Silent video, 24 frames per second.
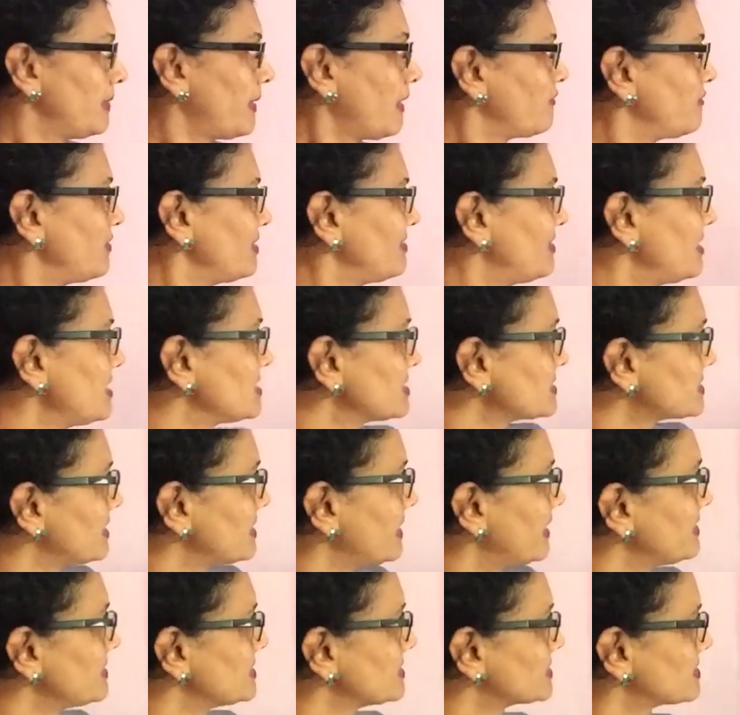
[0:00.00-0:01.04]
now with
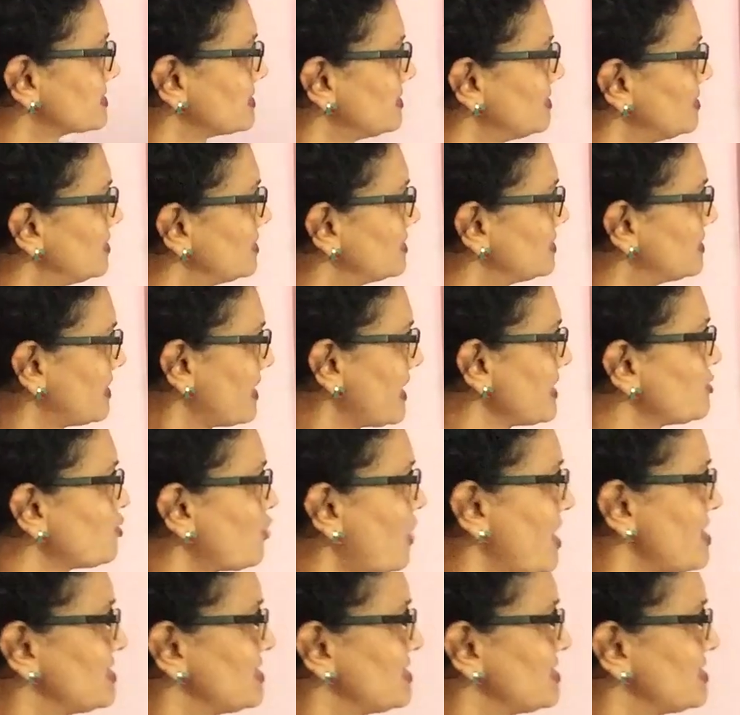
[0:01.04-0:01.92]
this, let us try to